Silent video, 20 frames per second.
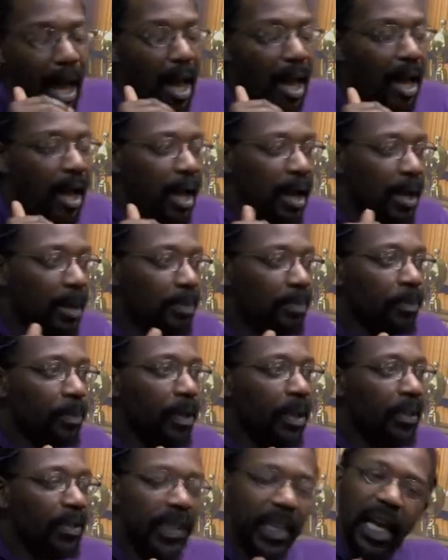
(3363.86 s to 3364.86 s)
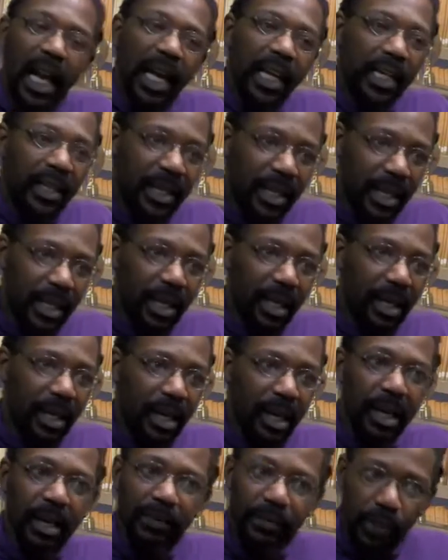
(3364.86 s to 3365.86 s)
Um, the idea
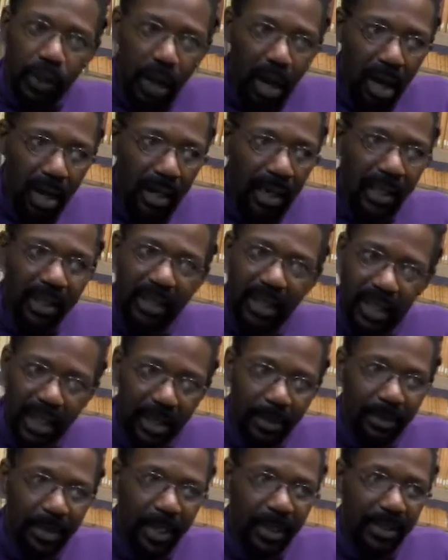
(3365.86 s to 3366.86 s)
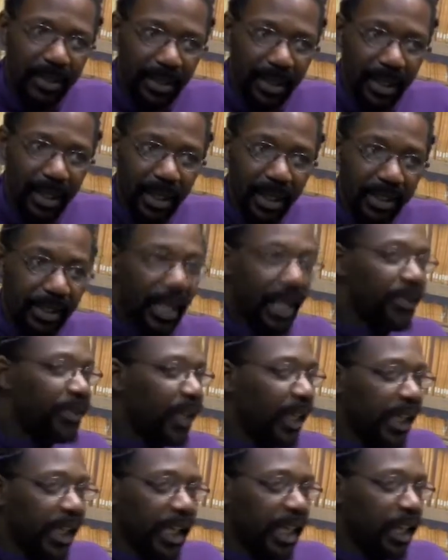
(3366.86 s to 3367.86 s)
of talking to NPCs and
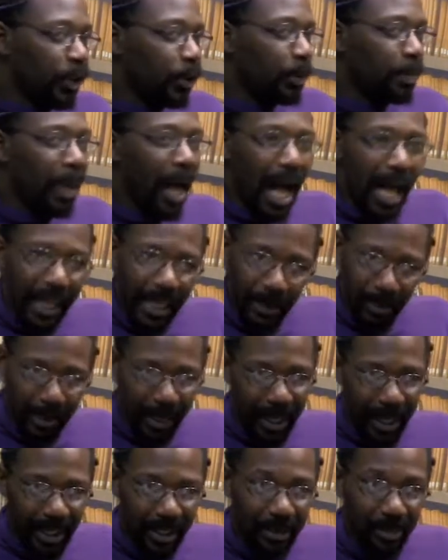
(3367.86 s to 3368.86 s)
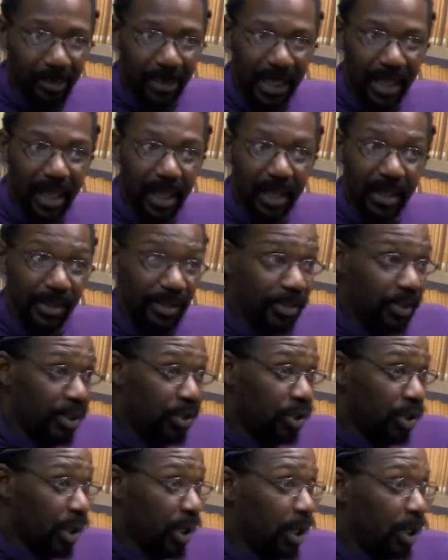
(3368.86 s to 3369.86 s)
then getting your pocket picked because the
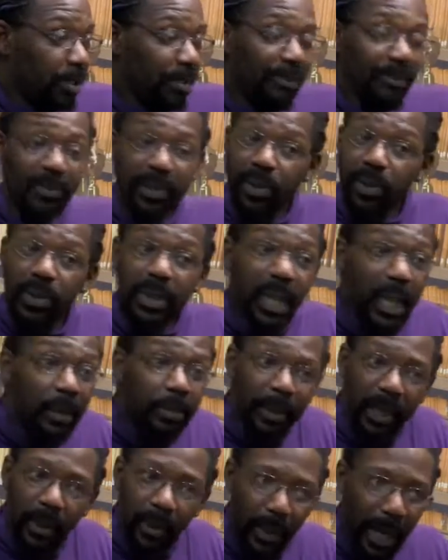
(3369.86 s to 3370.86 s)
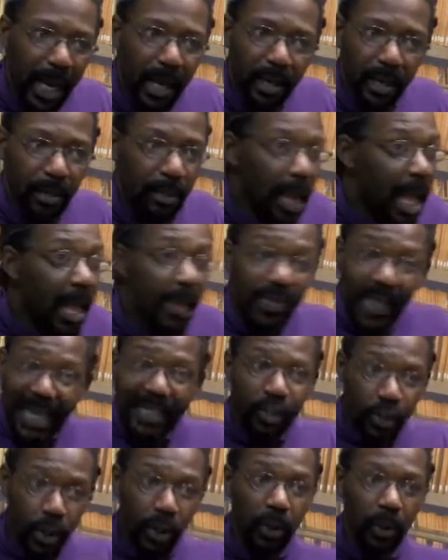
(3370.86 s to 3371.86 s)
GM feels like being random,
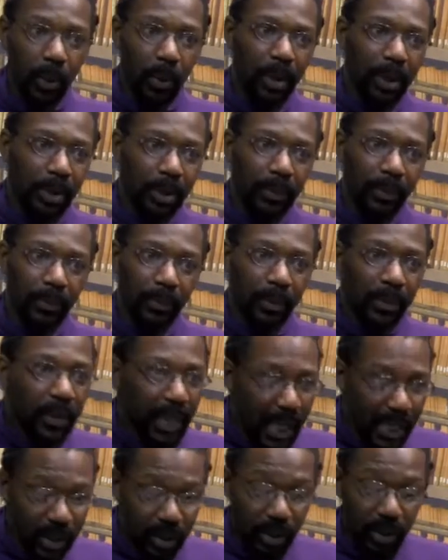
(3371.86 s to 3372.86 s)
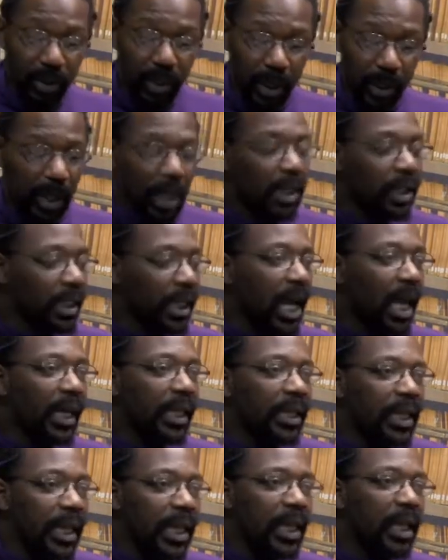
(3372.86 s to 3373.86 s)
that's new that's nudie. The
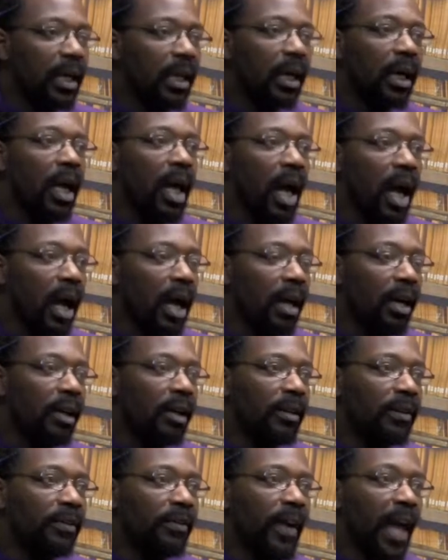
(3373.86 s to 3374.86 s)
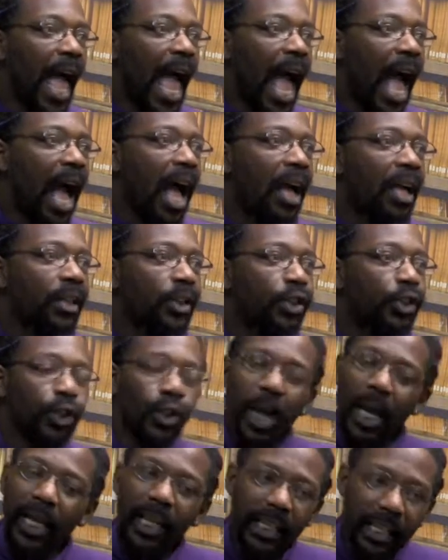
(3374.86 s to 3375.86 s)
idea of
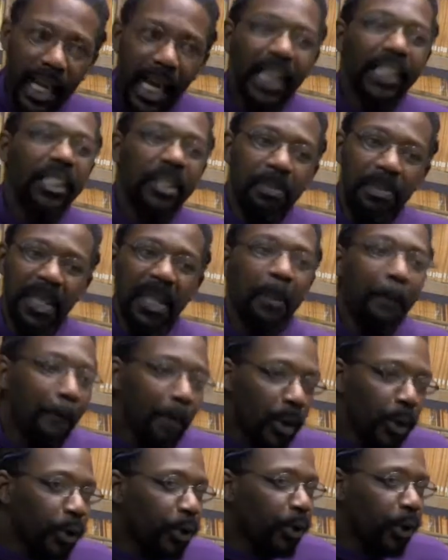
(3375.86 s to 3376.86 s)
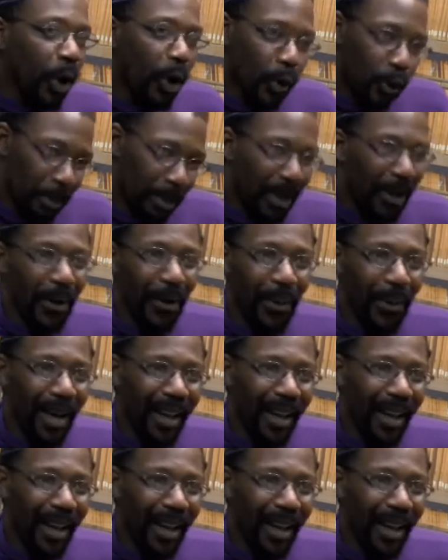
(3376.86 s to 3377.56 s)
trying not to be a murder hobo